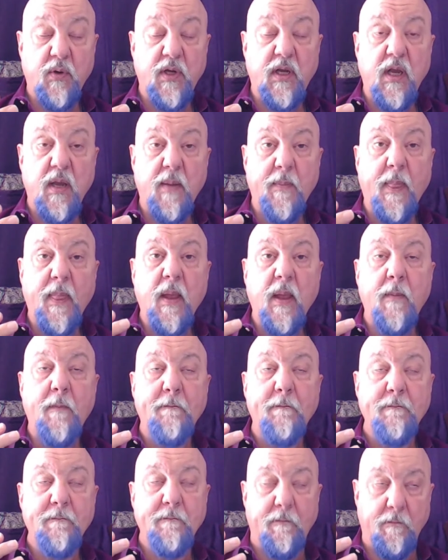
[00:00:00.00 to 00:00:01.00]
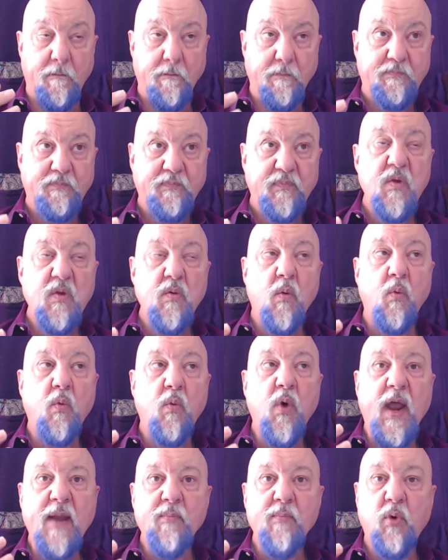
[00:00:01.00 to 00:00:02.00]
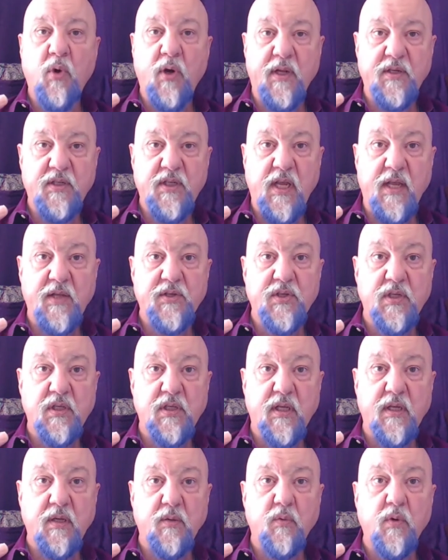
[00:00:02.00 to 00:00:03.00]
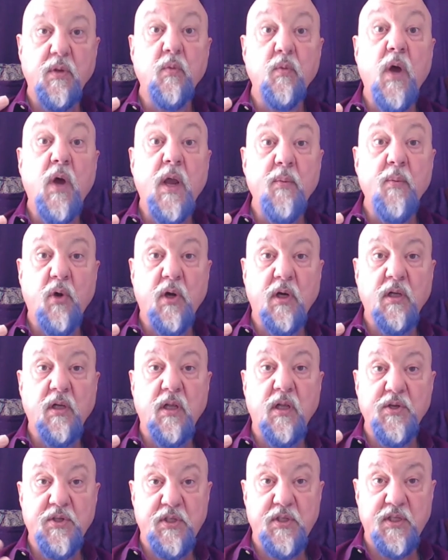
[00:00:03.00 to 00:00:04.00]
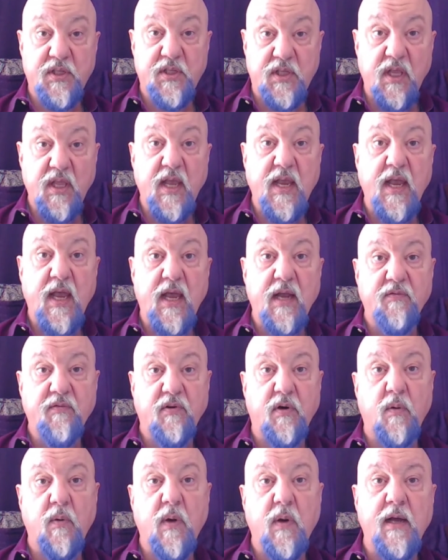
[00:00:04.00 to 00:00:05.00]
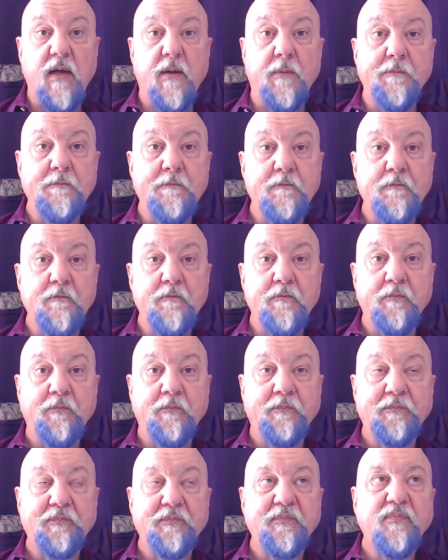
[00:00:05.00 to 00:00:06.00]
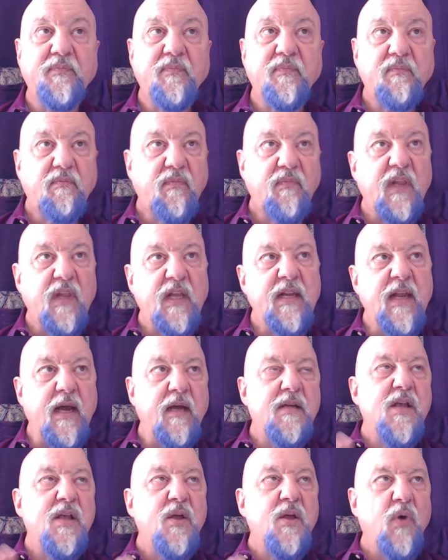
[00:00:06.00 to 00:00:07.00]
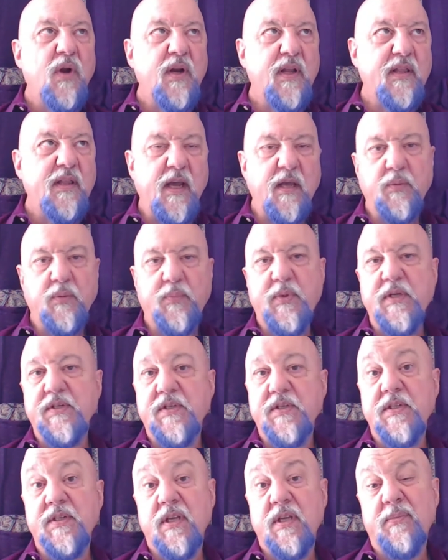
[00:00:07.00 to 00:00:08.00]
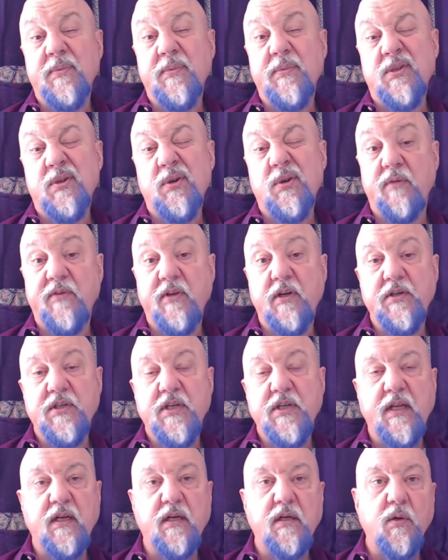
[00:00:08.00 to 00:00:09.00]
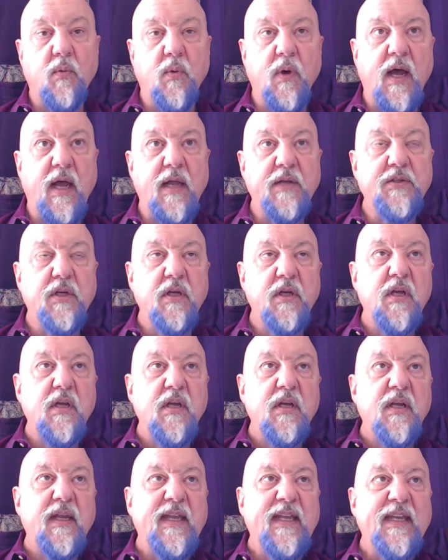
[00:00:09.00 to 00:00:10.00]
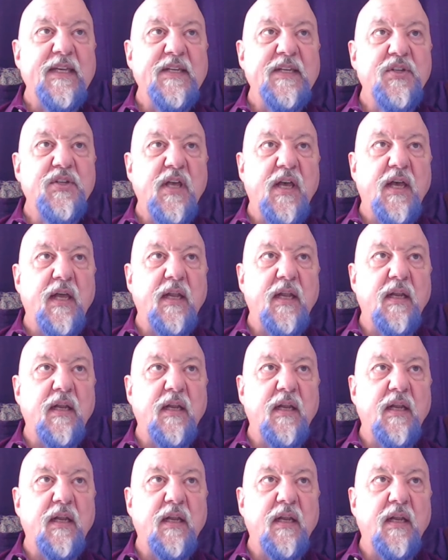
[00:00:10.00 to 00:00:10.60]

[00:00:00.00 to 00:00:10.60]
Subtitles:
up way more intensely with way more closeness than they had for a while. Now, one of the other pieces that have been sort of entertaining to watch is that